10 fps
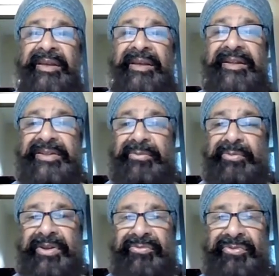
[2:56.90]
And so we
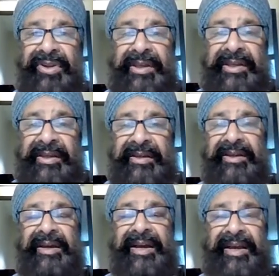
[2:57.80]
can
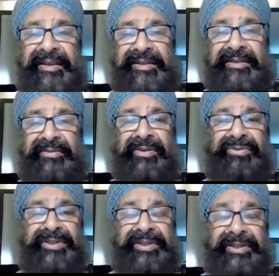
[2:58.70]
ask the
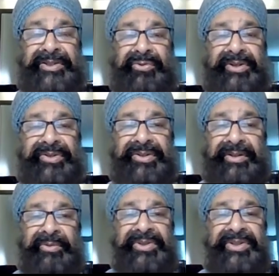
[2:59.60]
research
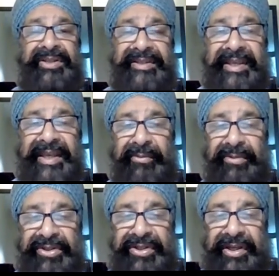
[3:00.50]
question, which is, can
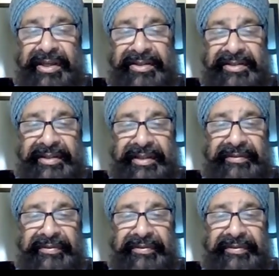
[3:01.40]
we change the